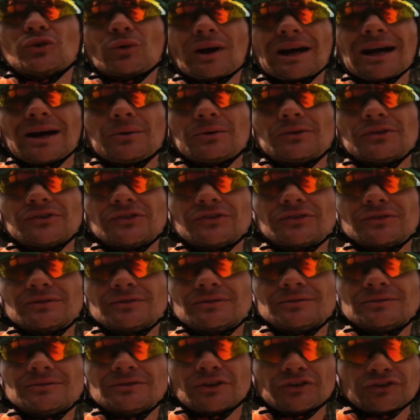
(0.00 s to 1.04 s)
2 hours.
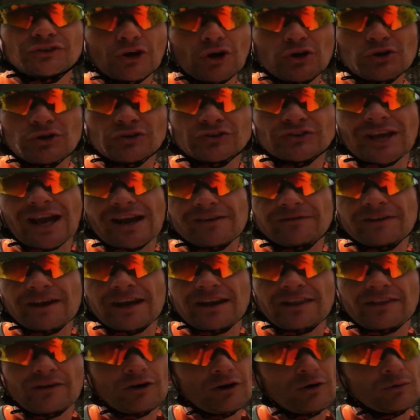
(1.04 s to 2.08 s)
So don't use
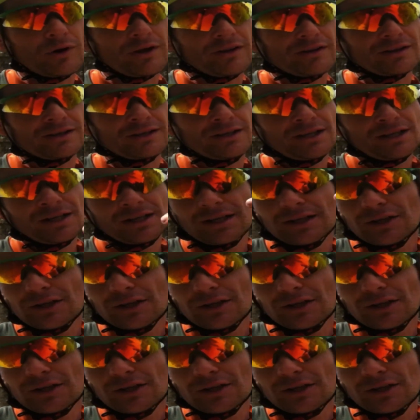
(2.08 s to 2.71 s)
caffeine in hot weather.